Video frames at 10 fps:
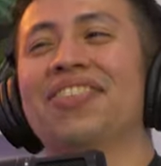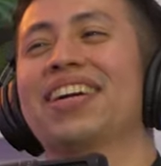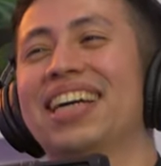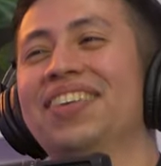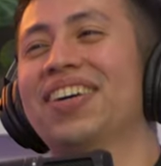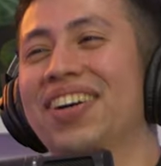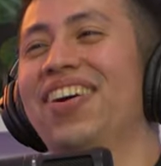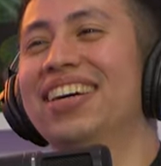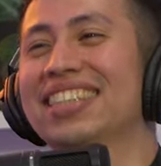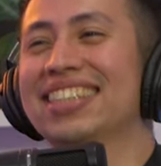never come
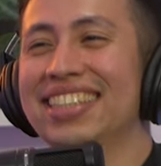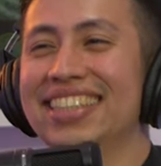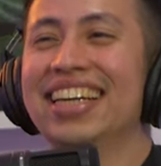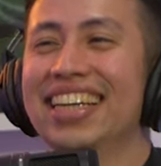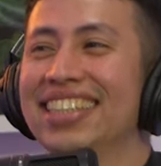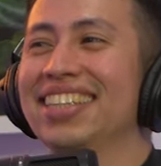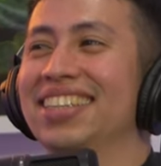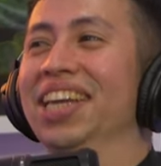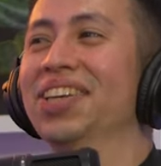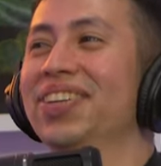across
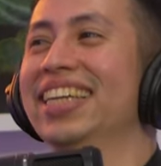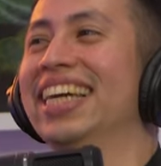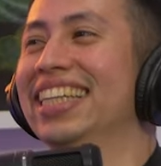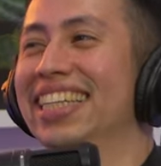such a unique